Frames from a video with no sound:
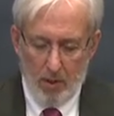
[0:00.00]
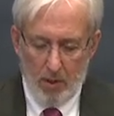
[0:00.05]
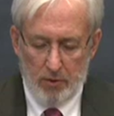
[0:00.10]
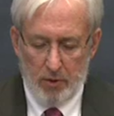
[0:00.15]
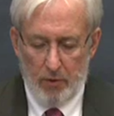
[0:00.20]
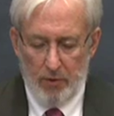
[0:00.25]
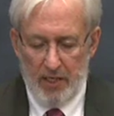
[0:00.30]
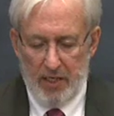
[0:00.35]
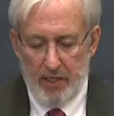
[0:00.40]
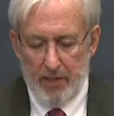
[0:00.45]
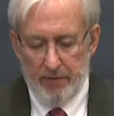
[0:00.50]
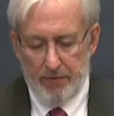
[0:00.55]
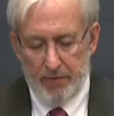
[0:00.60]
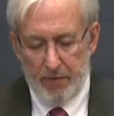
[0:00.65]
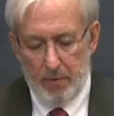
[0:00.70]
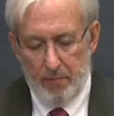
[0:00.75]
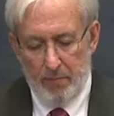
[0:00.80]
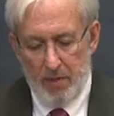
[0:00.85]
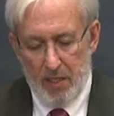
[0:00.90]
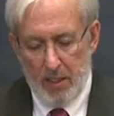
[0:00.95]
So that if
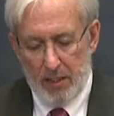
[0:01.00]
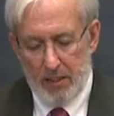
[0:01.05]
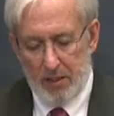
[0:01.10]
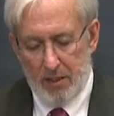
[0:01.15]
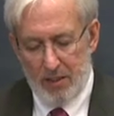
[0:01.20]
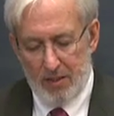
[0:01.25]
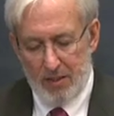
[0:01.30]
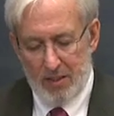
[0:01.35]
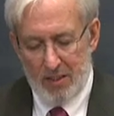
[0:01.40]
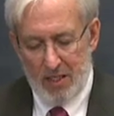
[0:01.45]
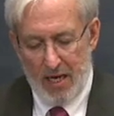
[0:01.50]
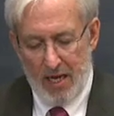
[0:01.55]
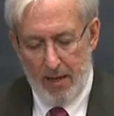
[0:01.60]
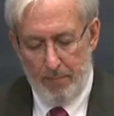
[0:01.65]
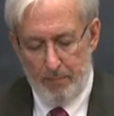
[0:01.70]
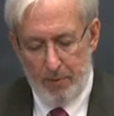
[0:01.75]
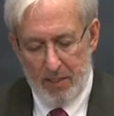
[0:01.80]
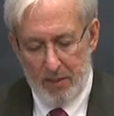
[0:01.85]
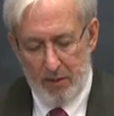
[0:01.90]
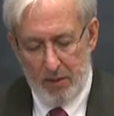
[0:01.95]
the militants
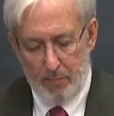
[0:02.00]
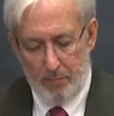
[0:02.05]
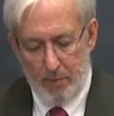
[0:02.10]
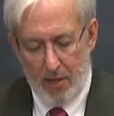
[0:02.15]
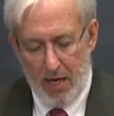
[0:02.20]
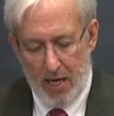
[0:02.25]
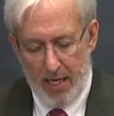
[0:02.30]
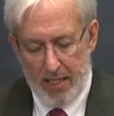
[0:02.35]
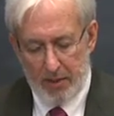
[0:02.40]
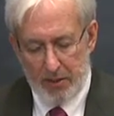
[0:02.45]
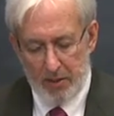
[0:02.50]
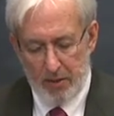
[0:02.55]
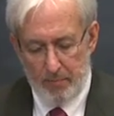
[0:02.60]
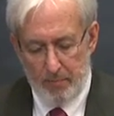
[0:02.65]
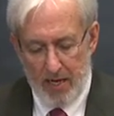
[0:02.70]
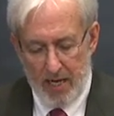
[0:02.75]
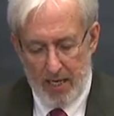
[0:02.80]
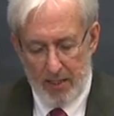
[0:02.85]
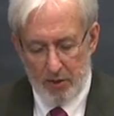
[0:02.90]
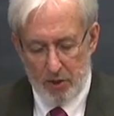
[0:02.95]
tap into pious
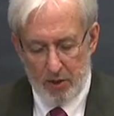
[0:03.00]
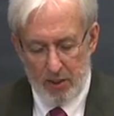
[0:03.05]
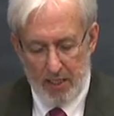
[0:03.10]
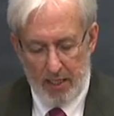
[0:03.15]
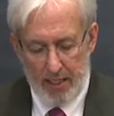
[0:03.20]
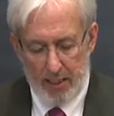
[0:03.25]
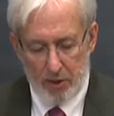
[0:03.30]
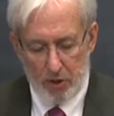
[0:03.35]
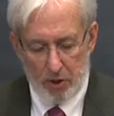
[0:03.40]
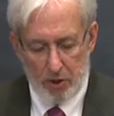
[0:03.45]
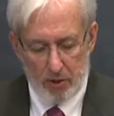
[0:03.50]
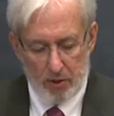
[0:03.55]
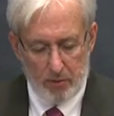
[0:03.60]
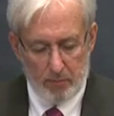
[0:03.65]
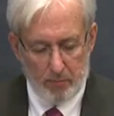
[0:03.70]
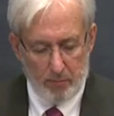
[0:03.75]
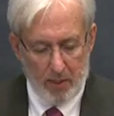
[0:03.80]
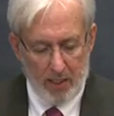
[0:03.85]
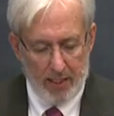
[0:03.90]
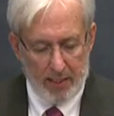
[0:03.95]

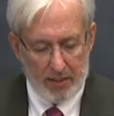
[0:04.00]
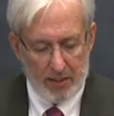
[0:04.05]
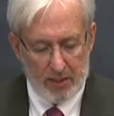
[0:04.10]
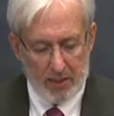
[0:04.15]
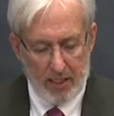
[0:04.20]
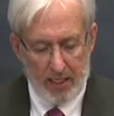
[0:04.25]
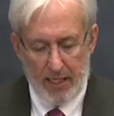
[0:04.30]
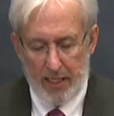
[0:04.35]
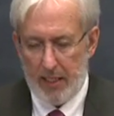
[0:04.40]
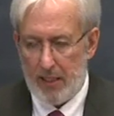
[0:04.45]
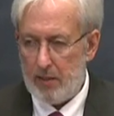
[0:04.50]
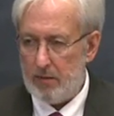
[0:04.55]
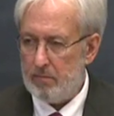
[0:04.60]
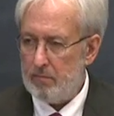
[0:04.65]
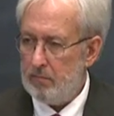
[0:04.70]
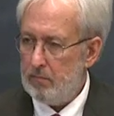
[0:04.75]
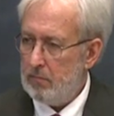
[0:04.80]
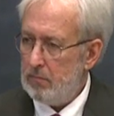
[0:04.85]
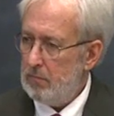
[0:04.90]
imagination by saying,